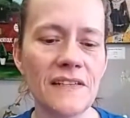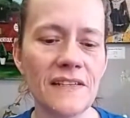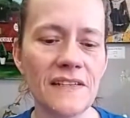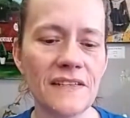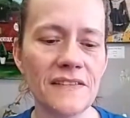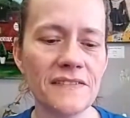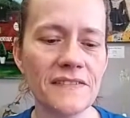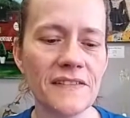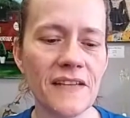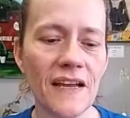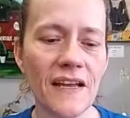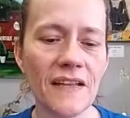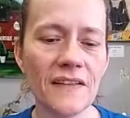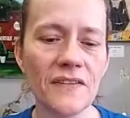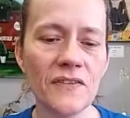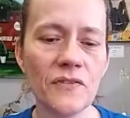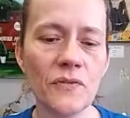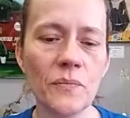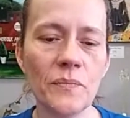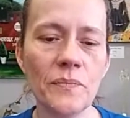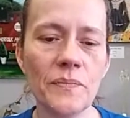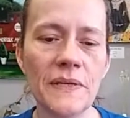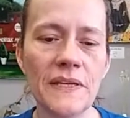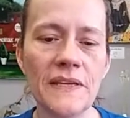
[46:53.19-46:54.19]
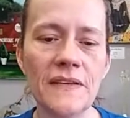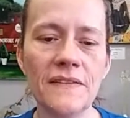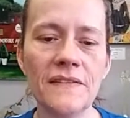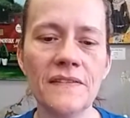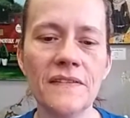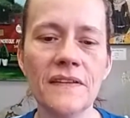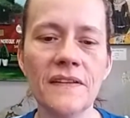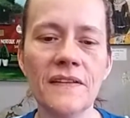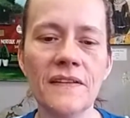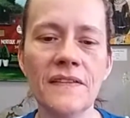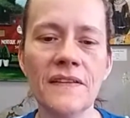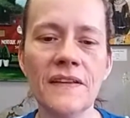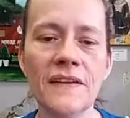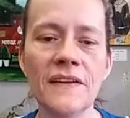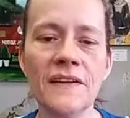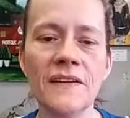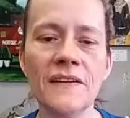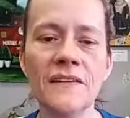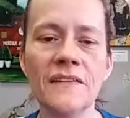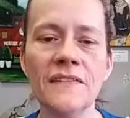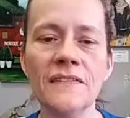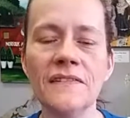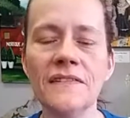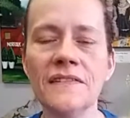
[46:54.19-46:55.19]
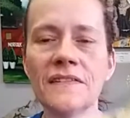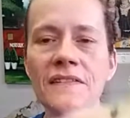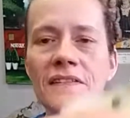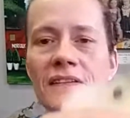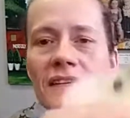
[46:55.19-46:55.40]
It's got little beads on there.